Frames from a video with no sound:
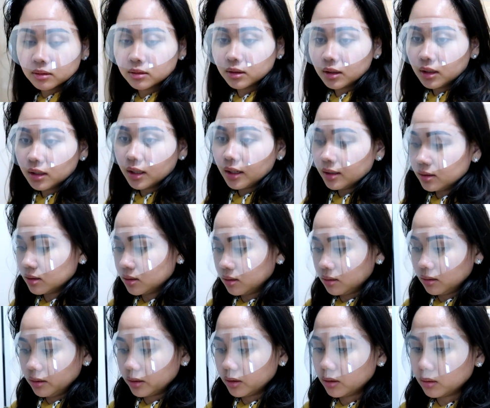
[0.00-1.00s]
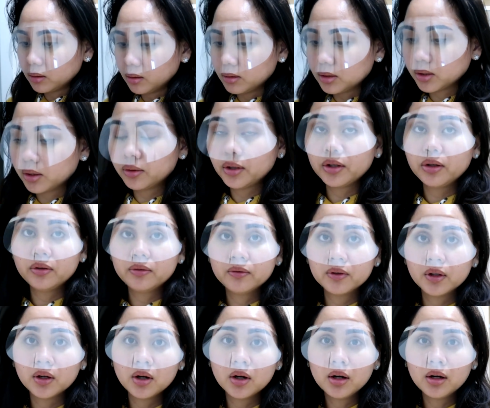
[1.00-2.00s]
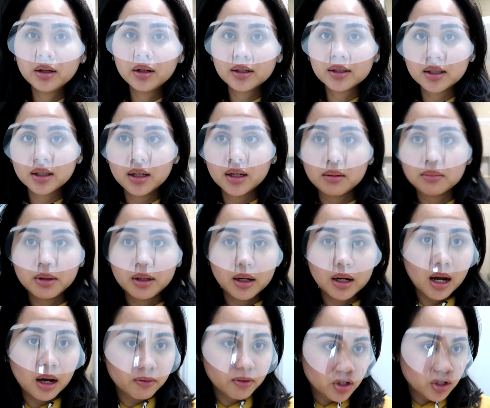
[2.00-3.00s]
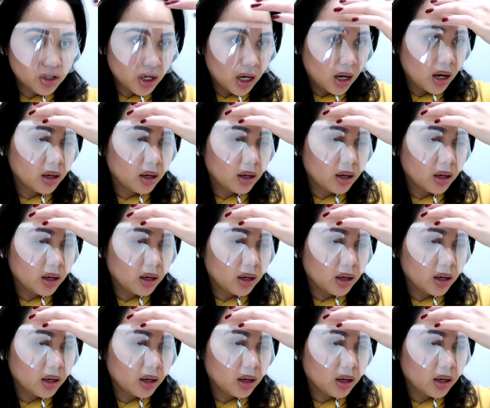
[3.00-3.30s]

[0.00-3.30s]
Saan guys, so i-close ko na yung vlog kasi I'm gonna go share.